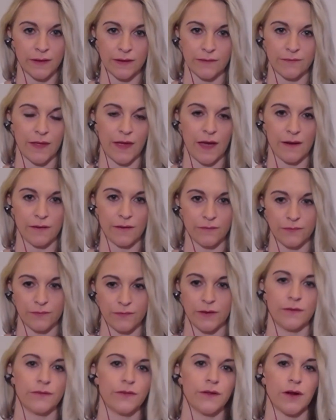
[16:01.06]
if they have,
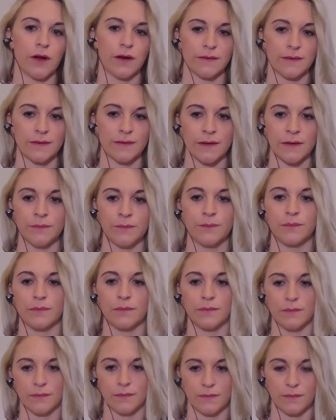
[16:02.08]
you know, if they're constantly
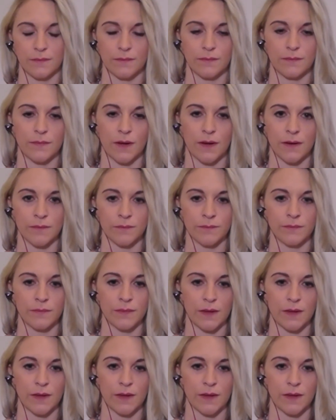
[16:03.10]
um,